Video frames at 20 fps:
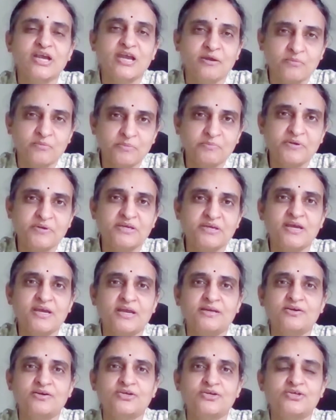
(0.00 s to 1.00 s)
I am a
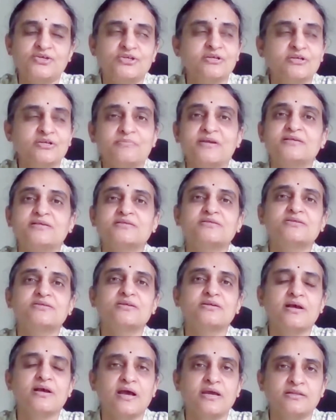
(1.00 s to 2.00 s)
pediatrician based
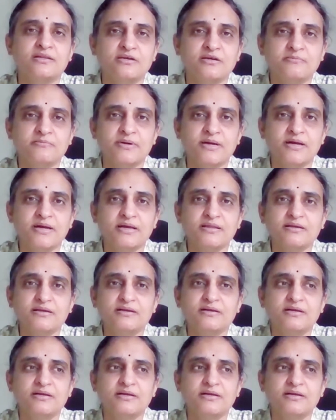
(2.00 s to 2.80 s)
in Hyderabad.